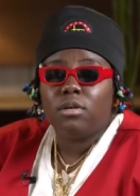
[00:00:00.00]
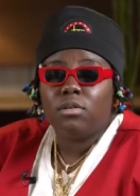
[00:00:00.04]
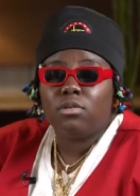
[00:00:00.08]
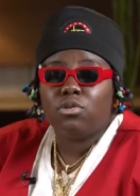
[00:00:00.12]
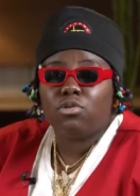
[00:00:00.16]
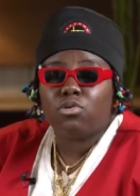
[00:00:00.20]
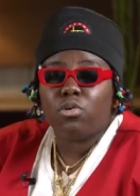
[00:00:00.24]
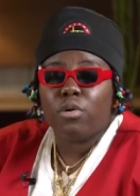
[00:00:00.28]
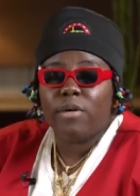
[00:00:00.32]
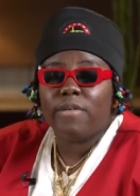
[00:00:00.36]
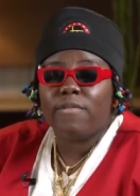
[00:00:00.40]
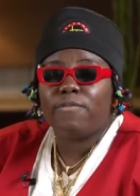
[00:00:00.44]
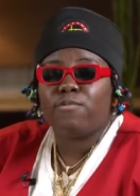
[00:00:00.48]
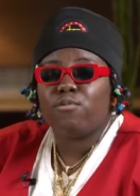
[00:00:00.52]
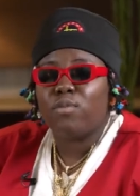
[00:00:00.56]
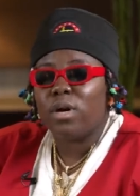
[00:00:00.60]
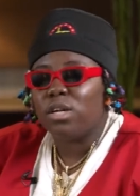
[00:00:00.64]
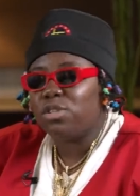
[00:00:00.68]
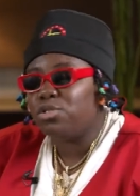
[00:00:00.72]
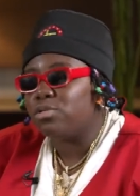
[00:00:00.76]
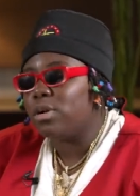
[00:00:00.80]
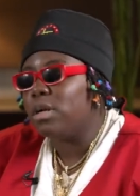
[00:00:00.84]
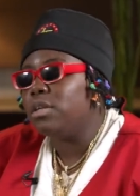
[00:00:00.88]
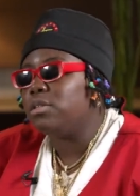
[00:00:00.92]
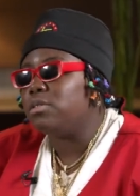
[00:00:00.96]
So if we're
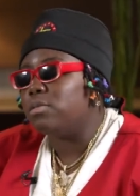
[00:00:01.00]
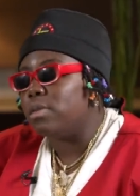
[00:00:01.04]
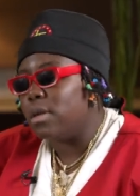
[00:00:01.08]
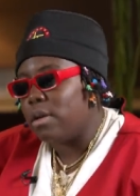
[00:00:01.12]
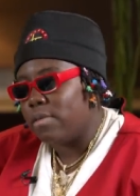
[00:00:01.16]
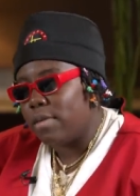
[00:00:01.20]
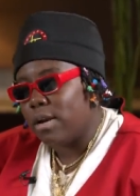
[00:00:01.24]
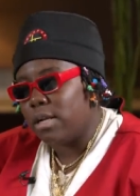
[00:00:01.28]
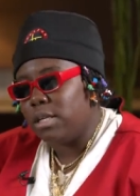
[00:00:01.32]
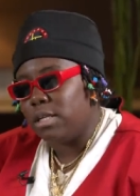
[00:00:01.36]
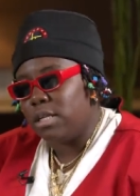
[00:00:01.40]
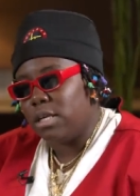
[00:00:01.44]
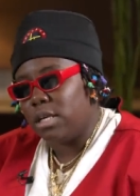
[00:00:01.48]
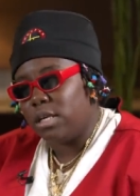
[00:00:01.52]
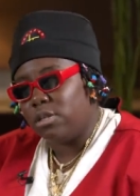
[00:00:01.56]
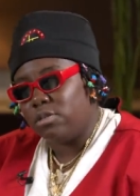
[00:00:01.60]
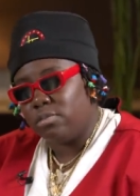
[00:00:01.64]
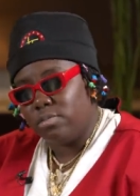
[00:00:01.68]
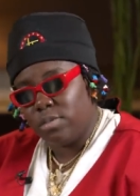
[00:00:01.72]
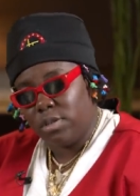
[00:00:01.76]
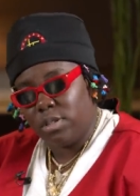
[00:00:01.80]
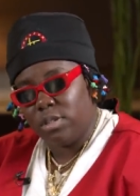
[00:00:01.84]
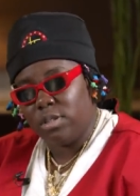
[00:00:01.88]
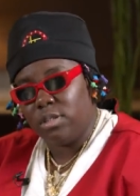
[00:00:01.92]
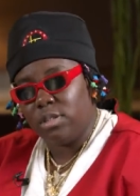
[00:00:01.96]
trying to eradicate
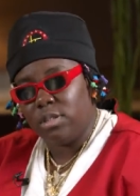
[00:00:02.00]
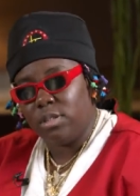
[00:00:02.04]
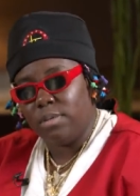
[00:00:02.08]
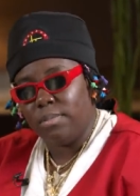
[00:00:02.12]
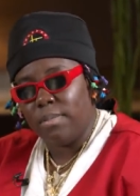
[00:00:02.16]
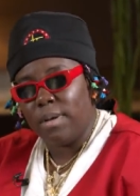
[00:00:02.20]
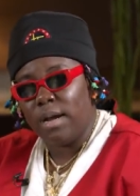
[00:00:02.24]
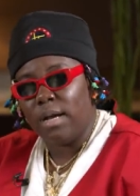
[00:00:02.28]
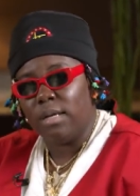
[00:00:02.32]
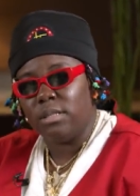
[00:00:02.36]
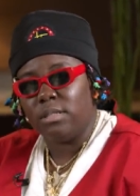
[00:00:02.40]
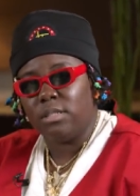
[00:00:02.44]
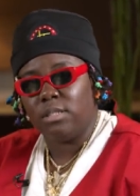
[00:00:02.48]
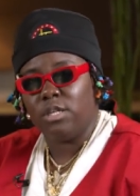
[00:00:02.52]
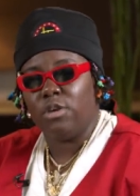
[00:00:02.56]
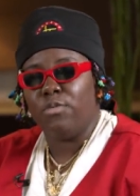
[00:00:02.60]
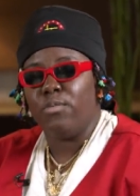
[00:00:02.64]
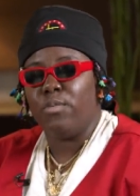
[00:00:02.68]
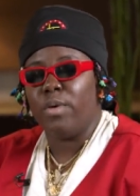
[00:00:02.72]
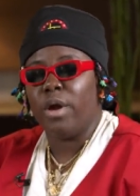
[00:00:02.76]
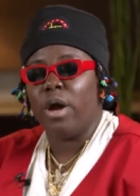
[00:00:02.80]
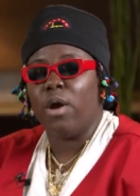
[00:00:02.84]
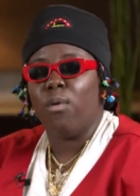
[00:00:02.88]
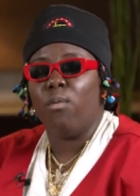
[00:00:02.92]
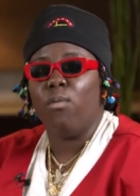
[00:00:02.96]
racism and say
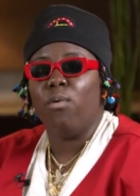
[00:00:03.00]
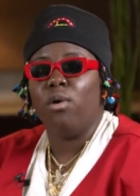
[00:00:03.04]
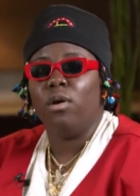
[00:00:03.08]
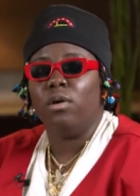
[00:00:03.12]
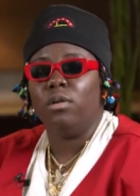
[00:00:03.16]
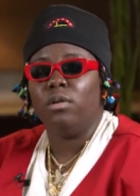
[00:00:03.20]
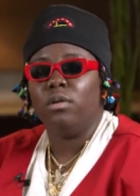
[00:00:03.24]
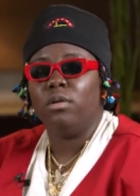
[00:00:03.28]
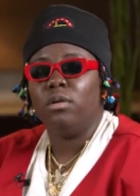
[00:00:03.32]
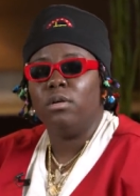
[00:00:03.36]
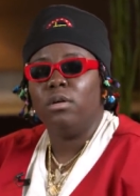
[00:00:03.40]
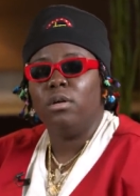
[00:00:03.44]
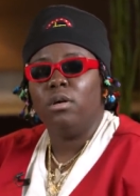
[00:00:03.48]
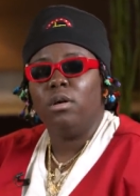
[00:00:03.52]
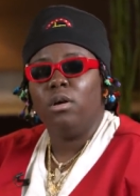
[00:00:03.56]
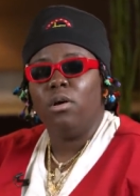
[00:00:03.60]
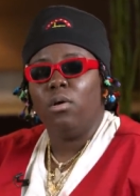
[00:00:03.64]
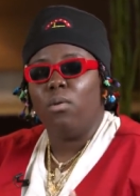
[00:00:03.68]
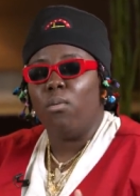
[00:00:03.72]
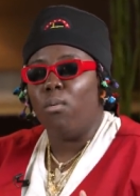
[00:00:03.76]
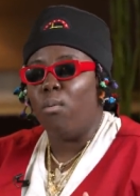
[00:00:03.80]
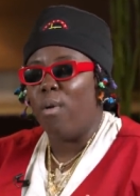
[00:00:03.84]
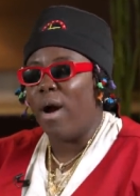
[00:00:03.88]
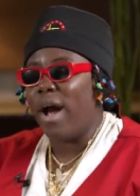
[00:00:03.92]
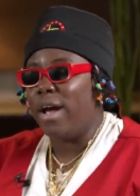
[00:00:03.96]
we are one,
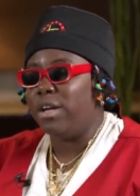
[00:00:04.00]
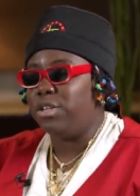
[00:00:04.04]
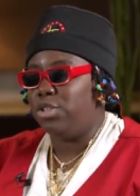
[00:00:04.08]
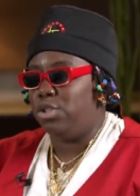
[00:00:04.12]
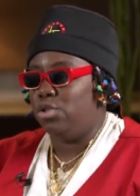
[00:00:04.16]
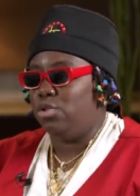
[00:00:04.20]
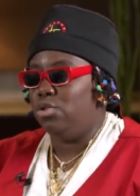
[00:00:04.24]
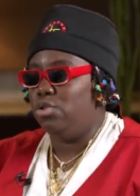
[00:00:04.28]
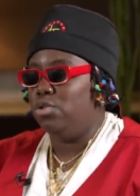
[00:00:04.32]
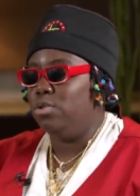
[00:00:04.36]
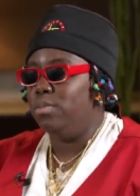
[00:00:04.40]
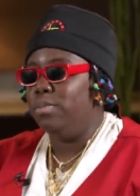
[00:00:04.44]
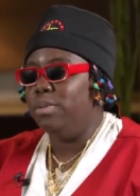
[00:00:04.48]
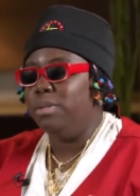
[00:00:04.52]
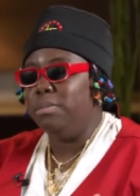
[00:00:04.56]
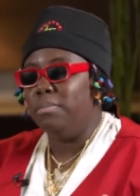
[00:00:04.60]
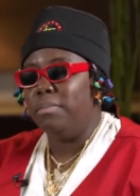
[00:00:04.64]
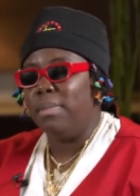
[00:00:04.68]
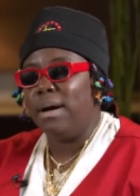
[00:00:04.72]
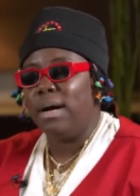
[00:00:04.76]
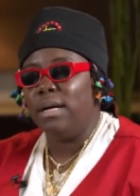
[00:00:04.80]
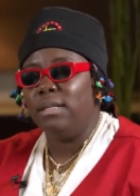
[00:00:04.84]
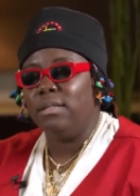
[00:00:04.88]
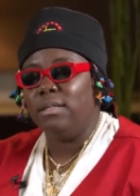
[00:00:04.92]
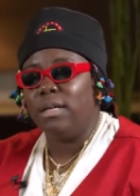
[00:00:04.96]
why should you be
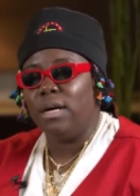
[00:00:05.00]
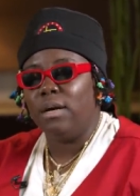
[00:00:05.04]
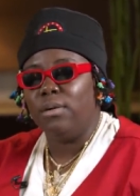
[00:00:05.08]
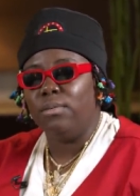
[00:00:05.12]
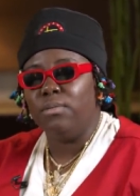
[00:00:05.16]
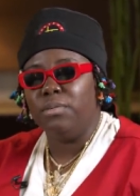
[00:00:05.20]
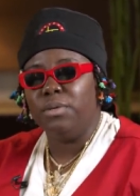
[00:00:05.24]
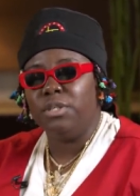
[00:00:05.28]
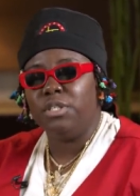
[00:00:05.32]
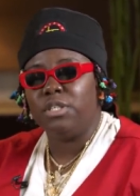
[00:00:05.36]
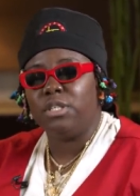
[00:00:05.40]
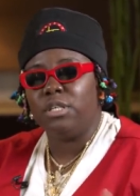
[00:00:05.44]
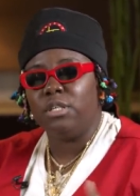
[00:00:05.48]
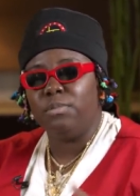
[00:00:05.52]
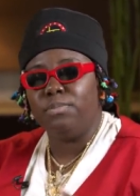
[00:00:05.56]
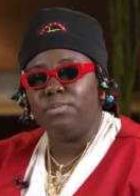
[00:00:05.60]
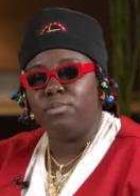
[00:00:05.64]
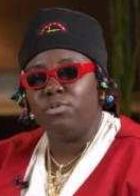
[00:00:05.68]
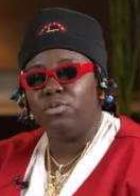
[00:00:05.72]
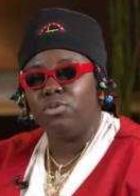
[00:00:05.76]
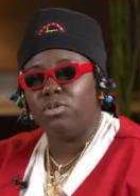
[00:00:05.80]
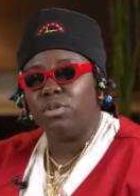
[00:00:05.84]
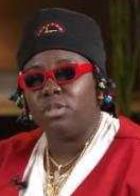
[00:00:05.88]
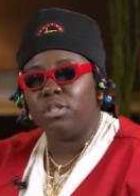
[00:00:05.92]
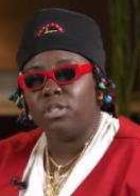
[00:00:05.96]
mad that Wizkid
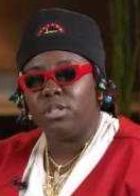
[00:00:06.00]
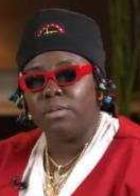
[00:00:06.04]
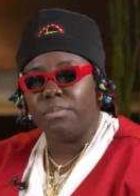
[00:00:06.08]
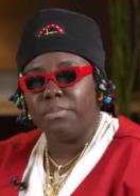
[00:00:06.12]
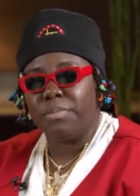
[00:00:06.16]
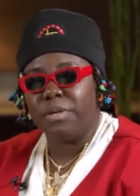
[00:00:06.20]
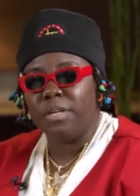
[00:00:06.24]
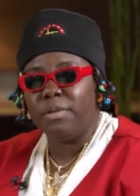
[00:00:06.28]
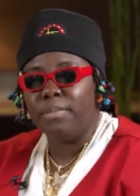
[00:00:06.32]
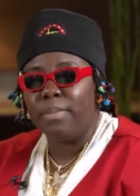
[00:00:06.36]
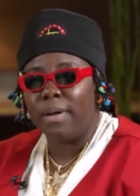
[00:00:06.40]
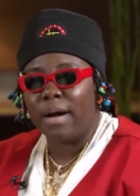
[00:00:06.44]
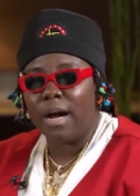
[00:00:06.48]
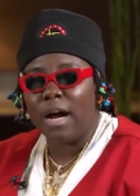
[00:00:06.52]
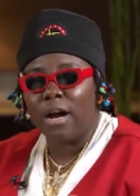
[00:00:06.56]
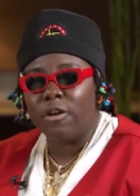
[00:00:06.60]
put Justin Bieber?